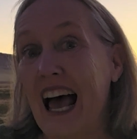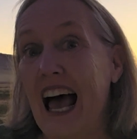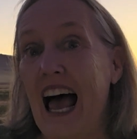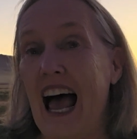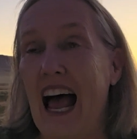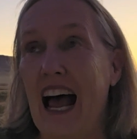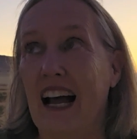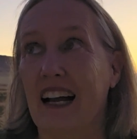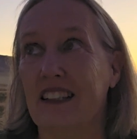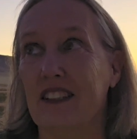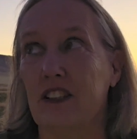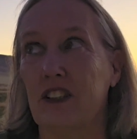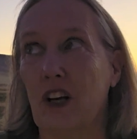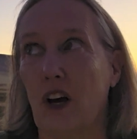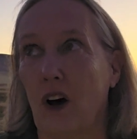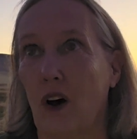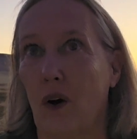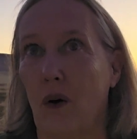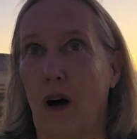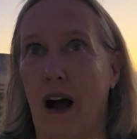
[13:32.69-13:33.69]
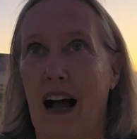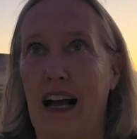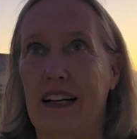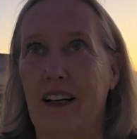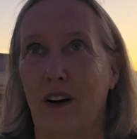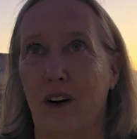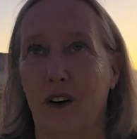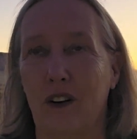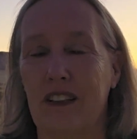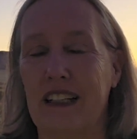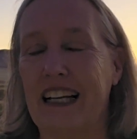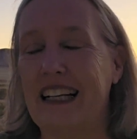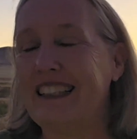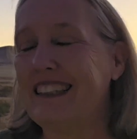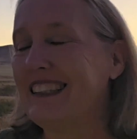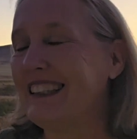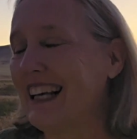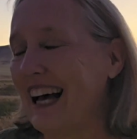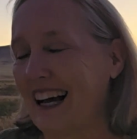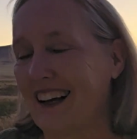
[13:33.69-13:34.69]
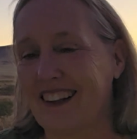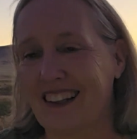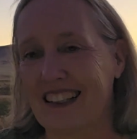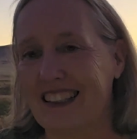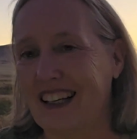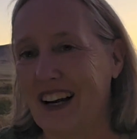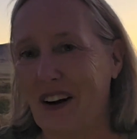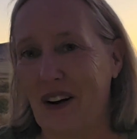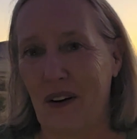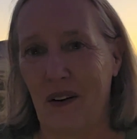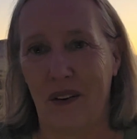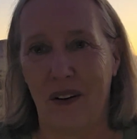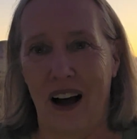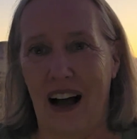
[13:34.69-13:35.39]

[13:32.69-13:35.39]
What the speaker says: And so I don't exactly know.